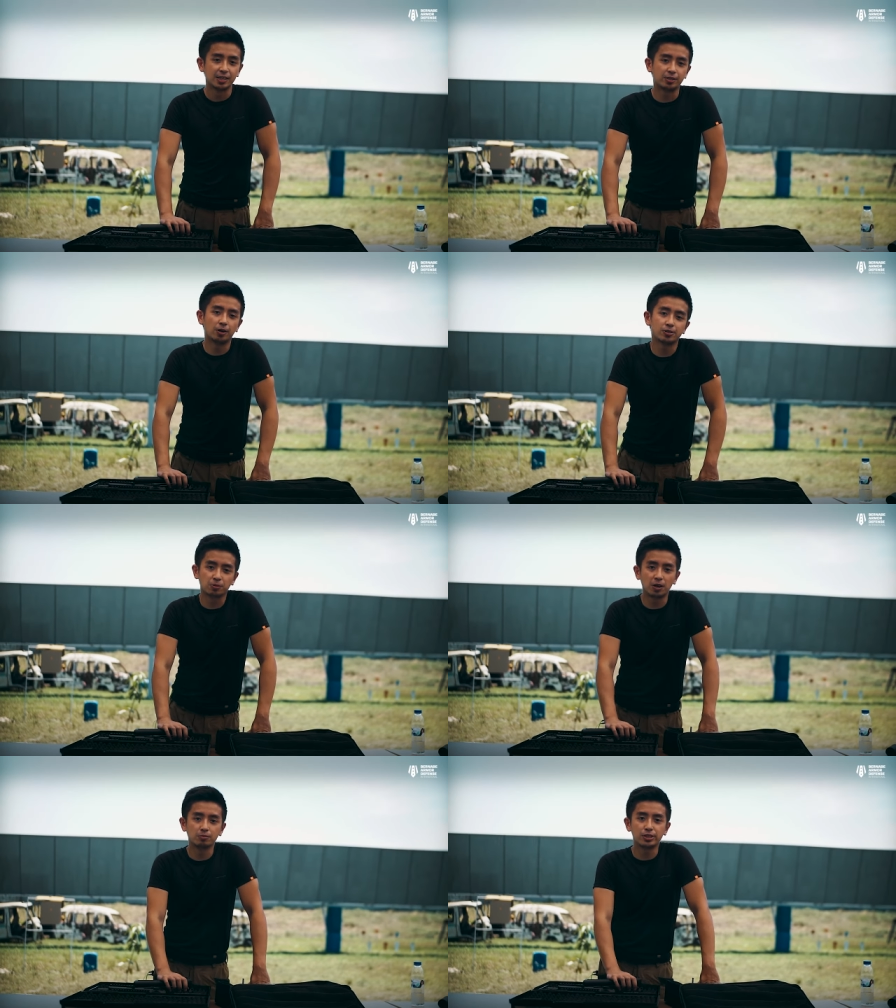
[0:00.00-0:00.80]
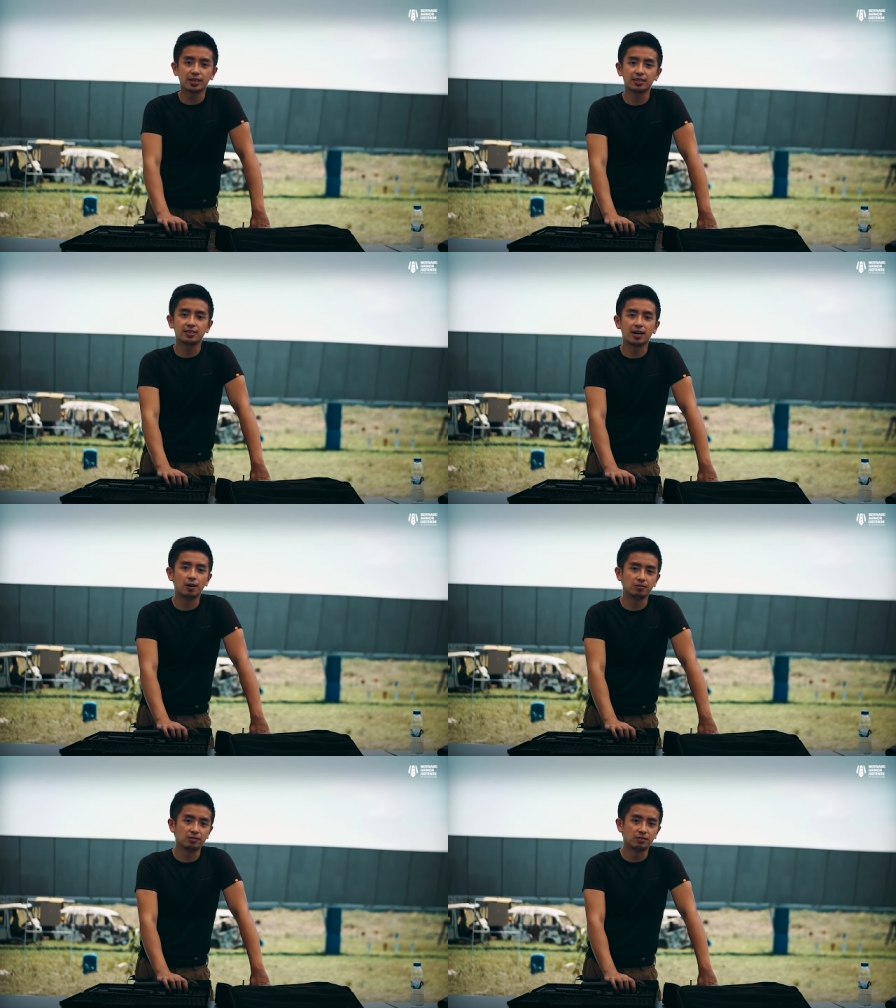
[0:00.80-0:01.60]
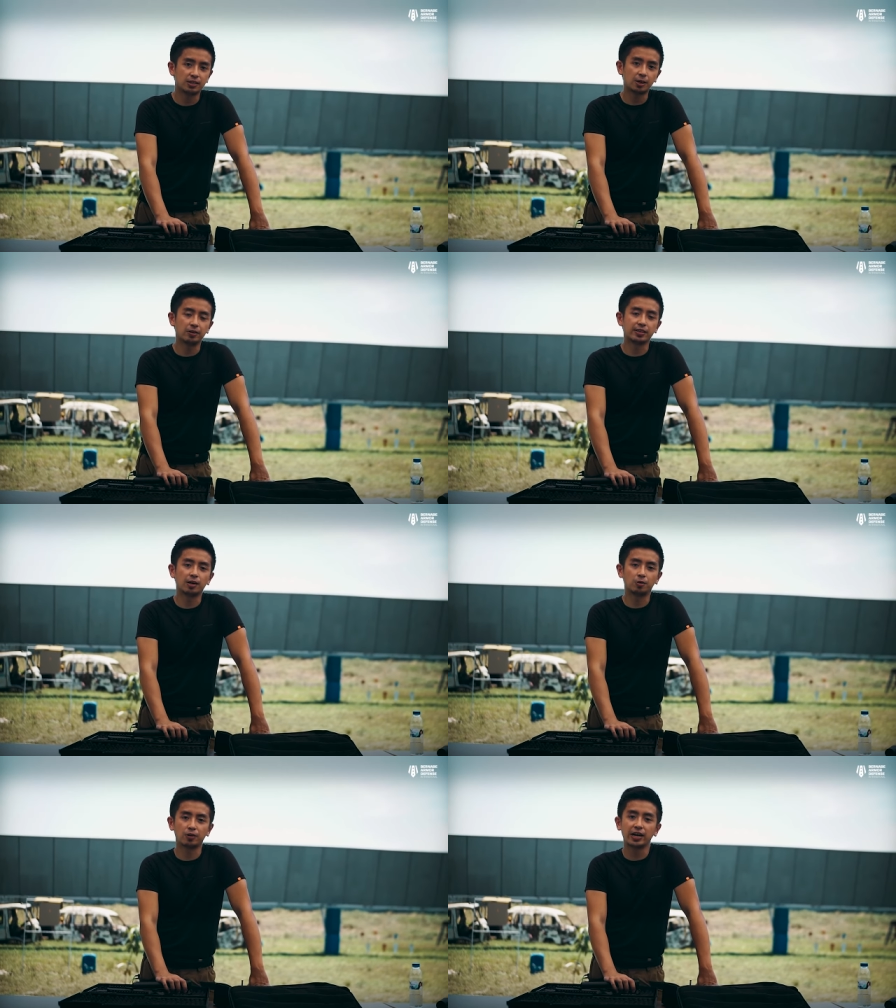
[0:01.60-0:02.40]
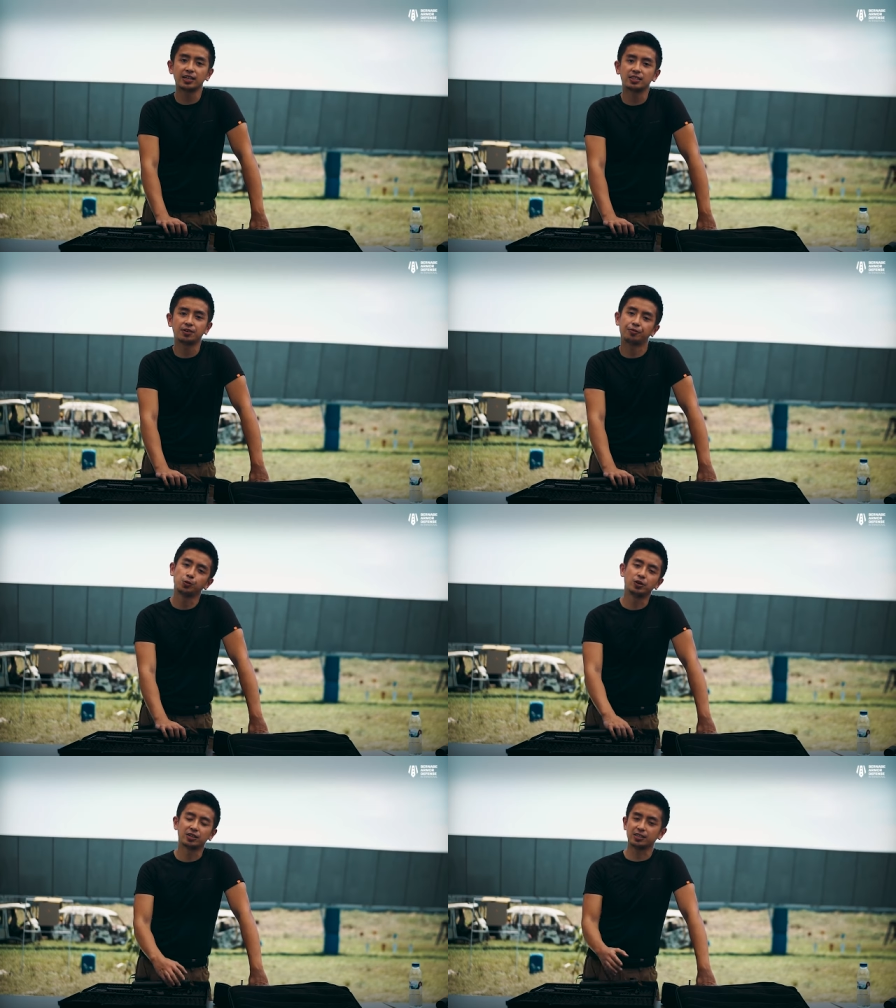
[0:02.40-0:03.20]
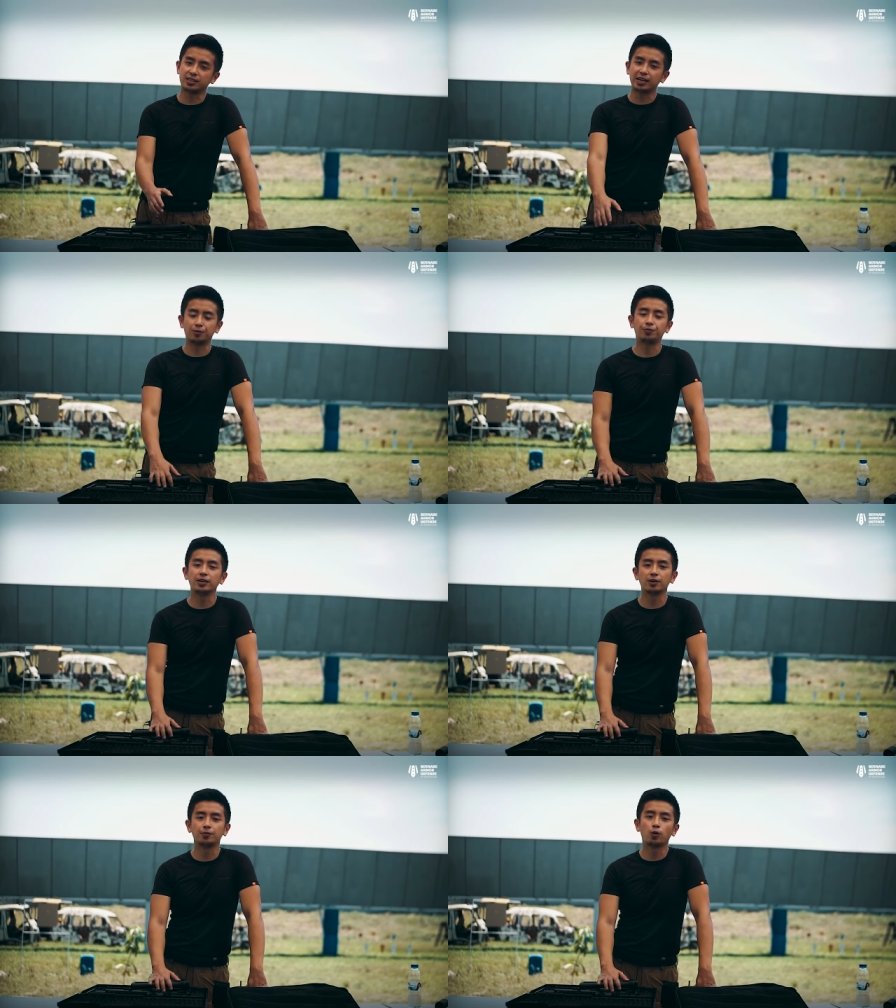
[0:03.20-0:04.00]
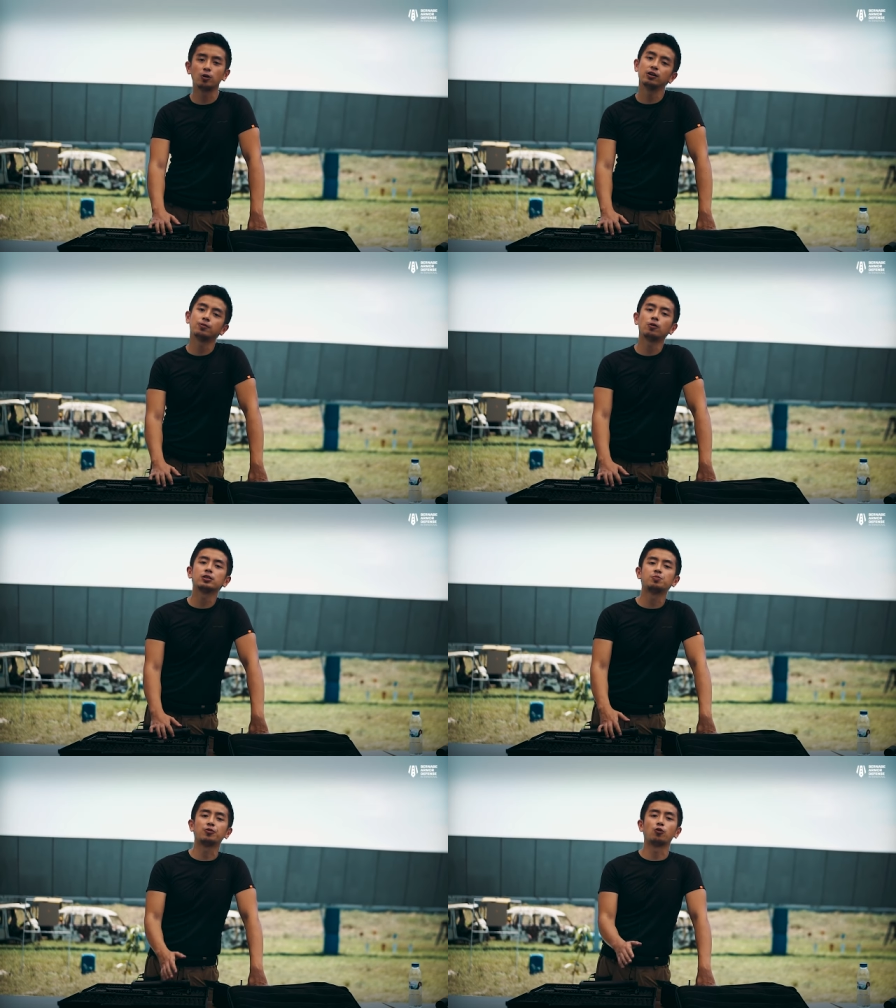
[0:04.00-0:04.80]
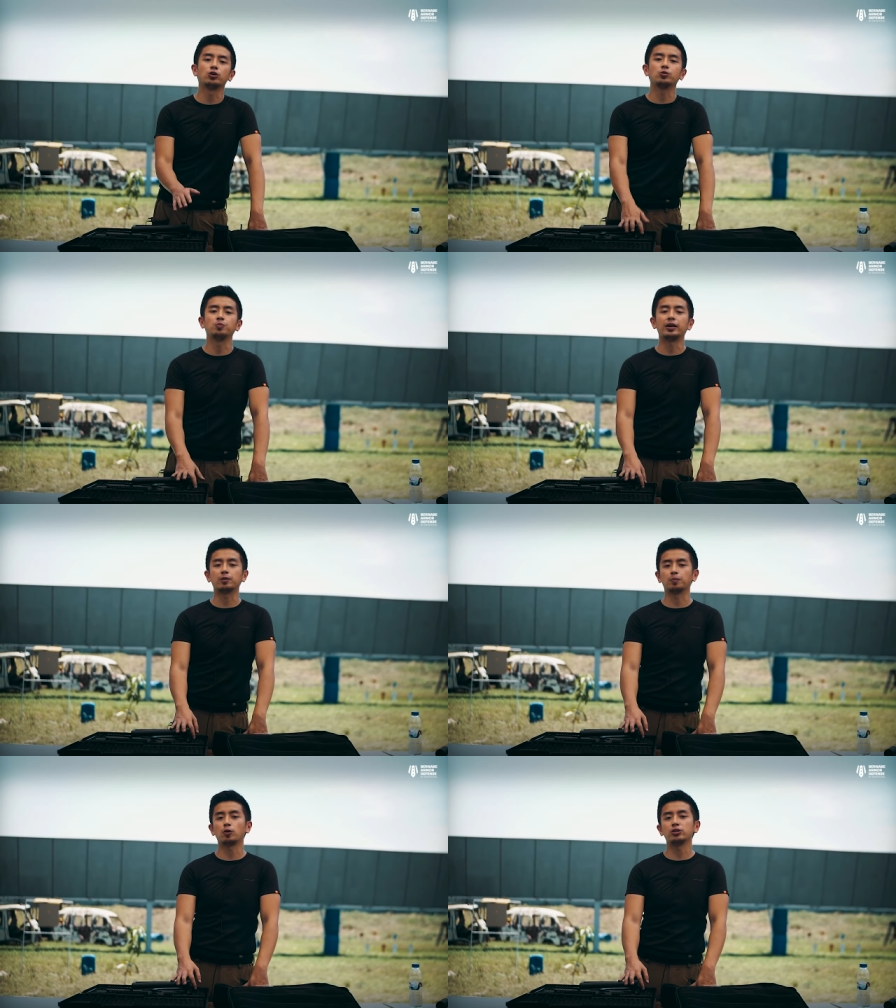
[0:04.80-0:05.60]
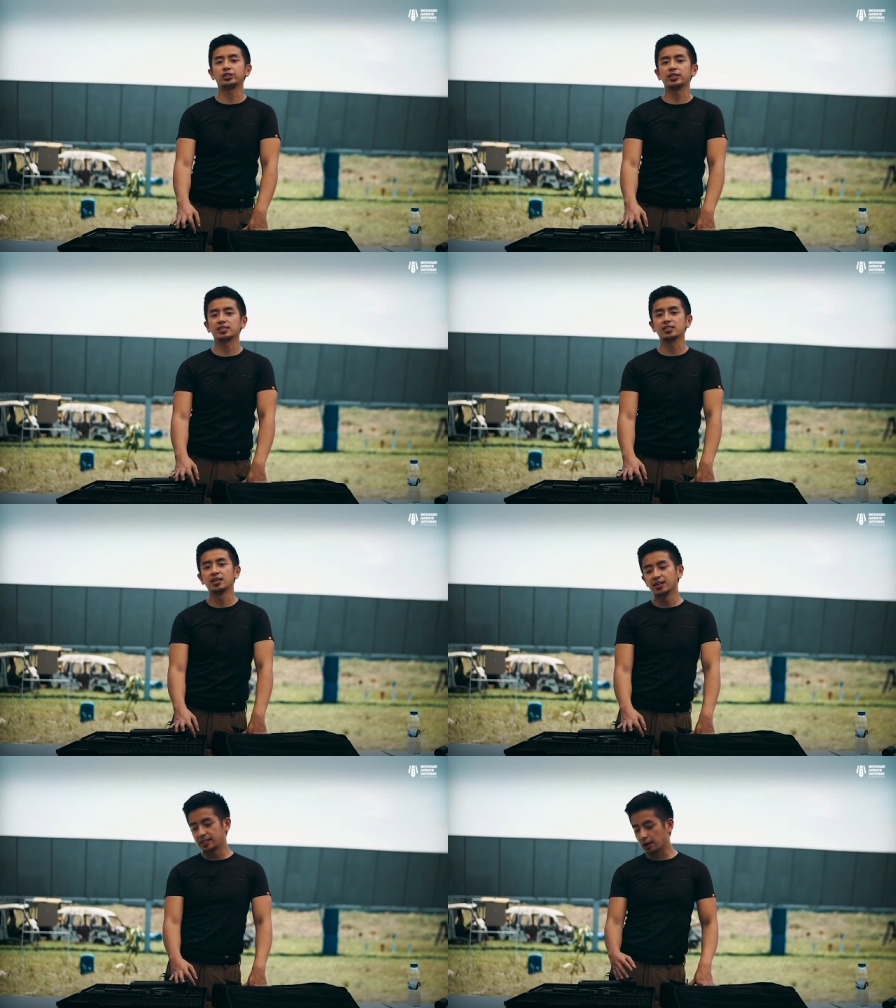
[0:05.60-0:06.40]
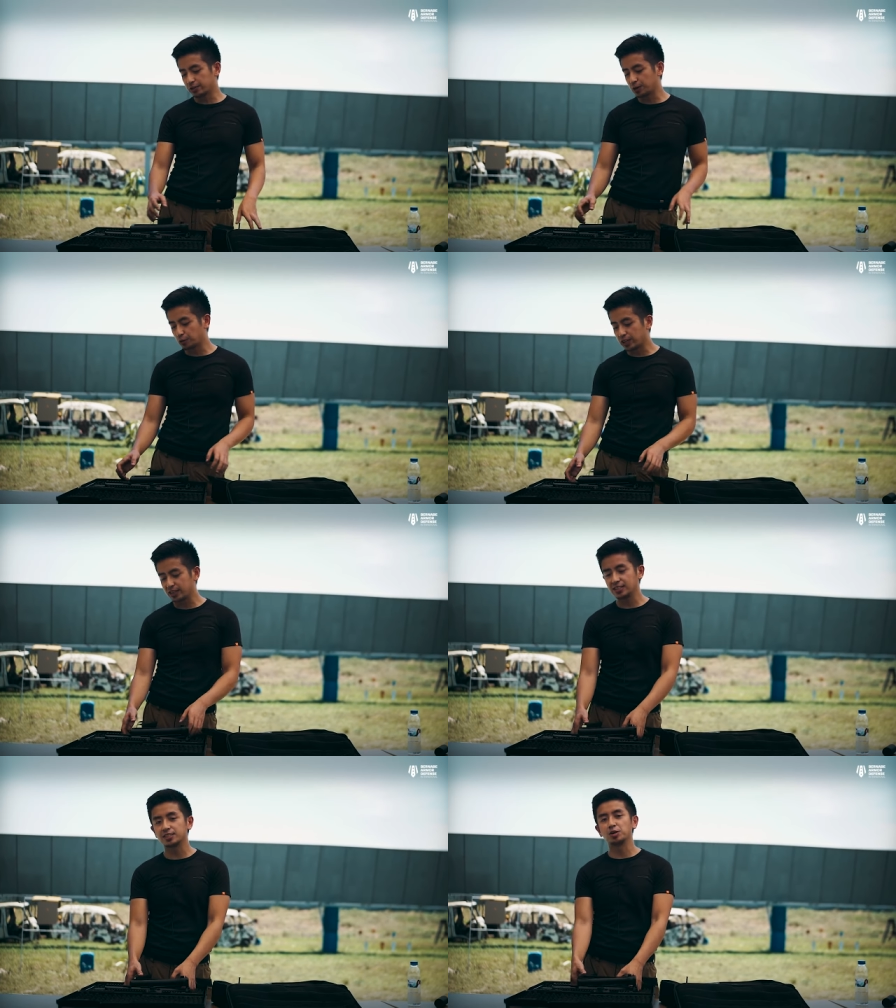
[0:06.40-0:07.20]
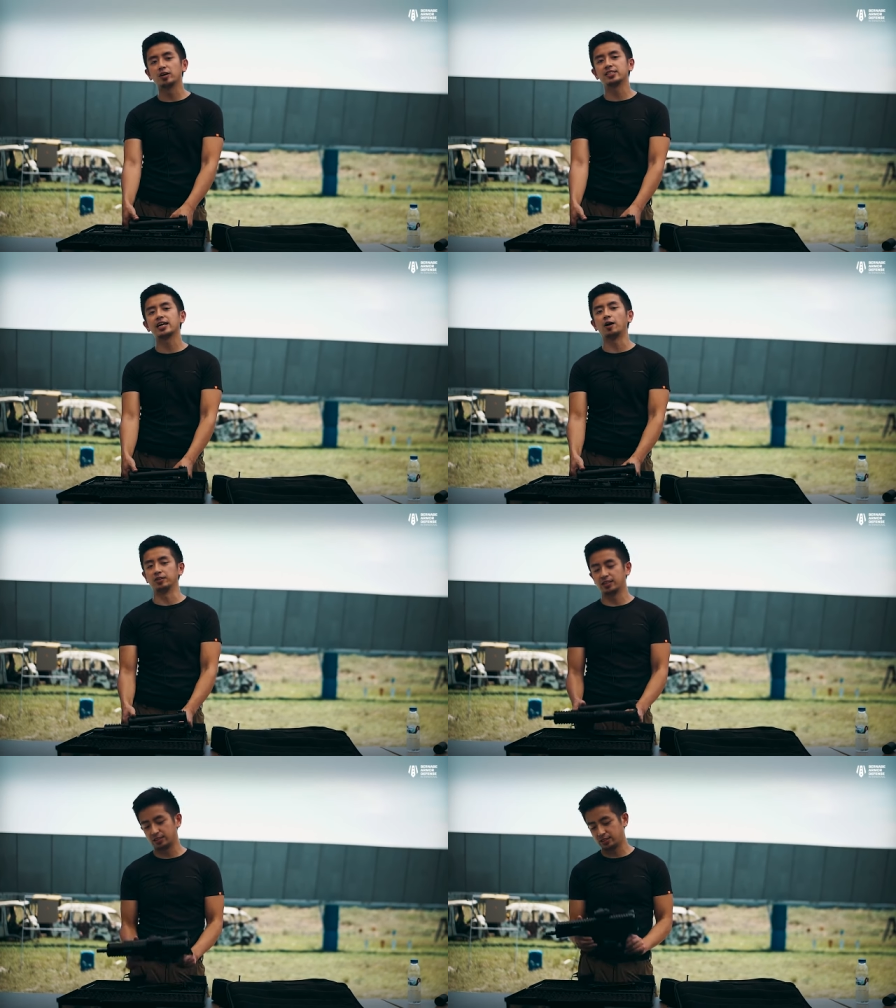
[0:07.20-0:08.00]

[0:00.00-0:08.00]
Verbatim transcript: You can also come check this out here at their range if you want to get a feel for it first before you make a purchase. Now, they rent these guns out.